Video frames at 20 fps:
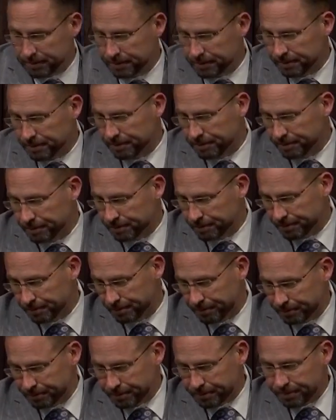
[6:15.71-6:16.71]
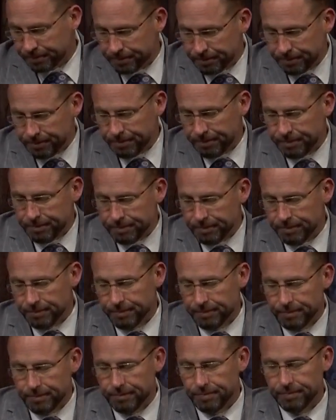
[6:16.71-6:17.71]

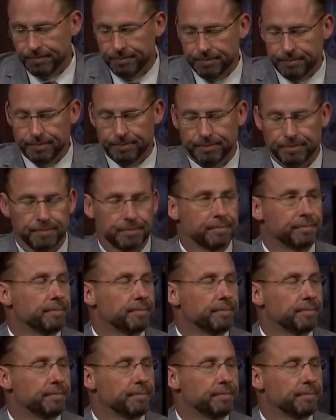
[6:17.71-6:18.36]
Nothing is said.